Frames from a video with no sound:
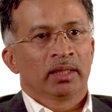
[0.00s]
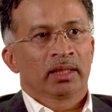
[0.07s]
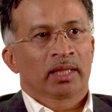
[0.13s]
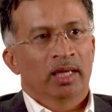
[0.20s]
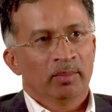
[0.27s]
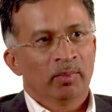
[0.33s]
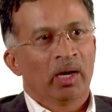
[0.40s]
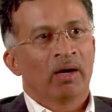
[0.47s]

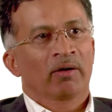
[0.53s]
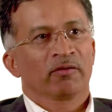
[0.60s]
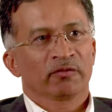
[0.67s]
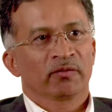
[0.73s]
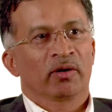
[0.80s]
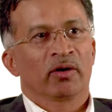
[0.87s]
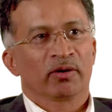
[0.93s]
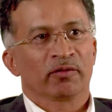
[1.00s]
came out
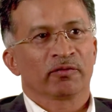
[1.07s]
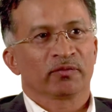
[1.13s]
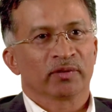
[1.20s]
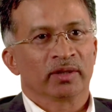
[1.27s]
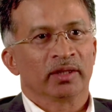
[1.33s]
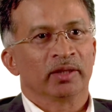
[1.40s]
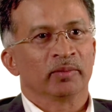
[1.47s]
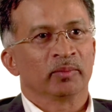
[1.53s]
of, out of
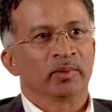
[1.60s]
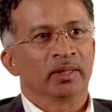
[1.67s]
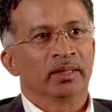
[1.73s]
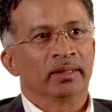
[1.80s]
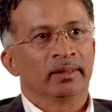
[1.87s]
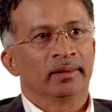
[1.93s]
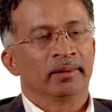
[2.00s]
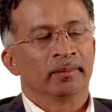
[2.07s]

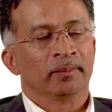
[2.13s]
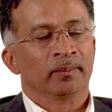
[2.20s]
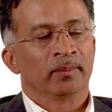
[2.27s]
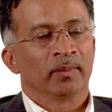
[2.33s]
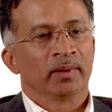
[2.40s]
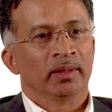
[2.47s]
um,